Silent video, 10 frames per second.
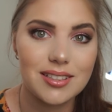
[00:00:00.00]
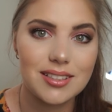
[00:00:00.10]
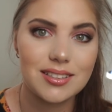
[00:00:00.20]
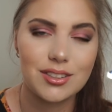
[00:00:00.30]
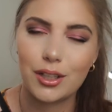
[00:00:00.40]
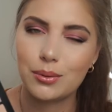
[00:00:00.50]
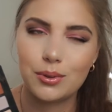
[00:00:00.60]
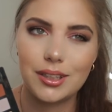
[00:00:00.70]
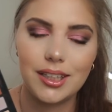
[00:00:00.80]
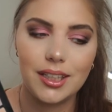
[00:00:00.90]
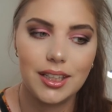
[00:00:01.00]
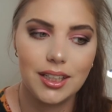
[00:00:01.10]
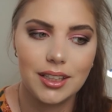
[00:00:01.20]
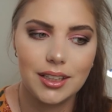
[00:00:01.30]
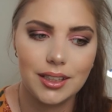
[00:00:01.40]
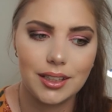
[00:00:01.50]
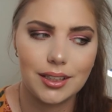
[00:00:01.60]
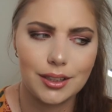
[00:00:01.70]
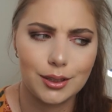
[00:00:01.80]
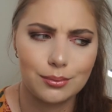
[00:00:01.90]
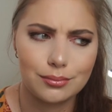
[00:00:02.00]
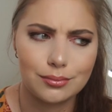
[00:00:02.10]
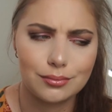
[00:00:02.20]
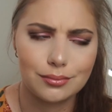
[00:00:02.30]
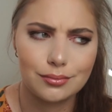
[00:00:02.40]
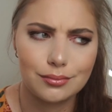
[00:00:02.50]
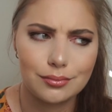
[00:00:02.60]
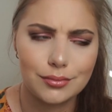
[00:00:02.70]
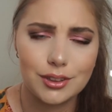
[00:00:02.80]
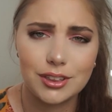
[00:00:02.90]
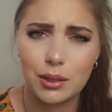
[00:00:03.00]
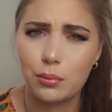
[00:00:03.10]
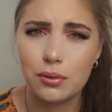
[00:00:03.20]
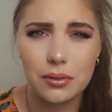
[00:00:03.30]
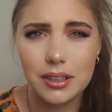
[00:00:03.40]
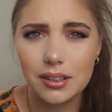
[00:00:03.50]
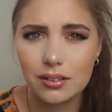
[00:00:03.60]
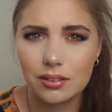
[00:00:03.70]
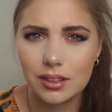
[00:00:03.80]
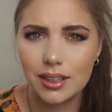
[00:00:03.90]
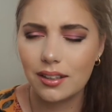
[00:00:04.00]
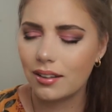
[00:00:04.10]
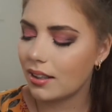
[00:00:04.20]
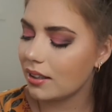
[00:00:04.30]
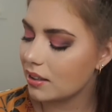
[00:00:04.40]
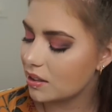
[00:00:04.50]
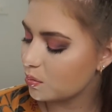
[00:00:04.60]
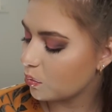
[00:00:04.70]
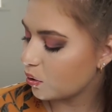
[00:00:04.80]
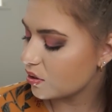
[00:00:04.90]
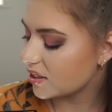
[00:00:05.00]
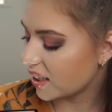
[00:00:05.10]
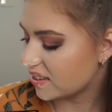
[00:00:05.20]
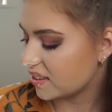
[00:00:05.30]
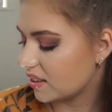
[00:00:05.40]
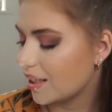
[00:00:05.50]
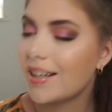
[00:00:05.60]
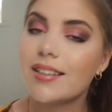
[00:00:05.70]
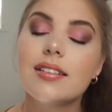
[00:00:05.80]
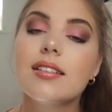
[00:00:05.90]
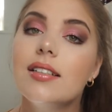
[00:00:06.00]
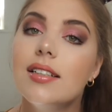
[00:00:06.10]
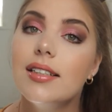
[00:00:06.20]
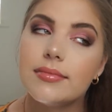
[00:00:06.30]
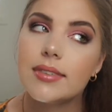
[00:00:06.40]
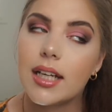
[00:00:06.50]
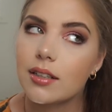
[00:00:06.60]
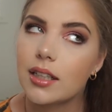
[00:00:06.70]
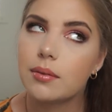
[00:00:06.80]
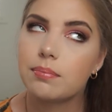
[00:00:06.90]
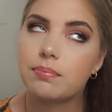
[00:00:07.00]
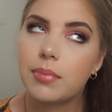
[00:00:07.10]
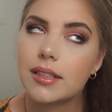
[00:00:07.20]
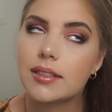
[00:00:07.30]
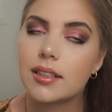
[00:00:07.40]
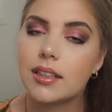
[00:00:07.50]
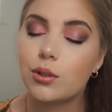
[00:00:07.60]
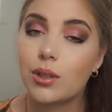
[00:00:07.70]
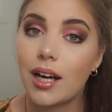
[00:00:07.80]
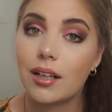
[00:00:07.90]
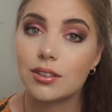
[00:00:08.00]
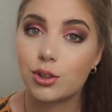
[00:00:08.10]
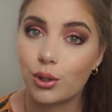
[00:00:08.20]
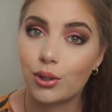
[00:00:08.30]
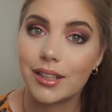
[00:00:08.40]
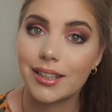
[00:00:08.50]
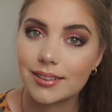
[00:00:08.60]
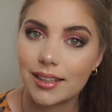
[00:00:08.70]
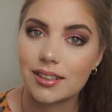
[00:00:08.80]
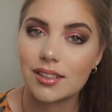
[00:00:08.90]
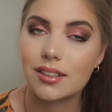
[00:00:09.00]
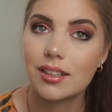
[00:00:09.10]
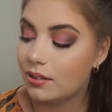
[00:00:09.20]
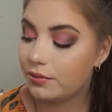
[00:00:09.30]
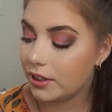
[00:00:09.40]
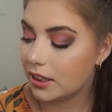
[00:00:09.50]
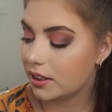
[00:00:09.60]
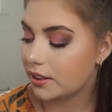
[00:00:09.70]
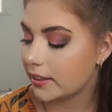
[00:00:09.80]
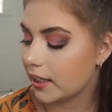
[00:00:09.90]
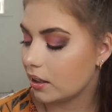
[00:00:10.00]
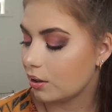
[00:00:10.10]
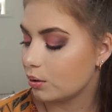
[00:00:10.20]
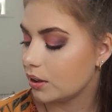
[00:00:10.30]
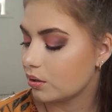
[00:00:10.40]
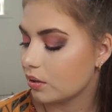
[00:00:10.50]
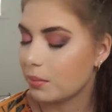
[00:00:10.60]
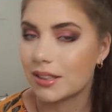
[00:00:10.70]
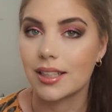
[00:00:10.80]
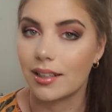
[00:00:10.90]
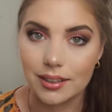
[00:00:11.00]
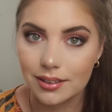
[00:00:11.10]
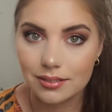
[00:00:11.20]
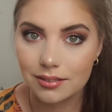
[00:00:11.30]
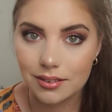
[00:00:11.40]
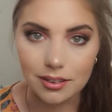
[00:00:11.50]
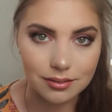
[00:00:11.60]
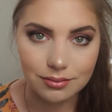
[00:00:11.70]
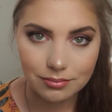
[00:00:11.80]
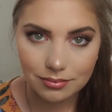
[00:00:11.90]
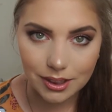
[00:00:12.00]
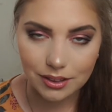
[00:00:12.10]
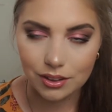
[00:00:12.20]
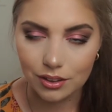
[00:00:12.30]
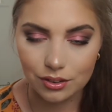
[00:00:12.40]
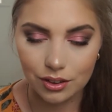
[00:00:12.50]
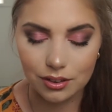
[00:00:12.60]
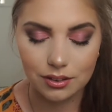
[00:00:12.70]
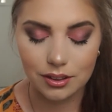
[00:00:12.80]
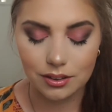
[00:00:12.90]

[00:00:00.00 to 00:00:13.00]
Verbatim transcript: it's not really um, shimmery or anything. It's more satin and yeah, basically you can't turn a satin finish shadow into a metallic. So that's just not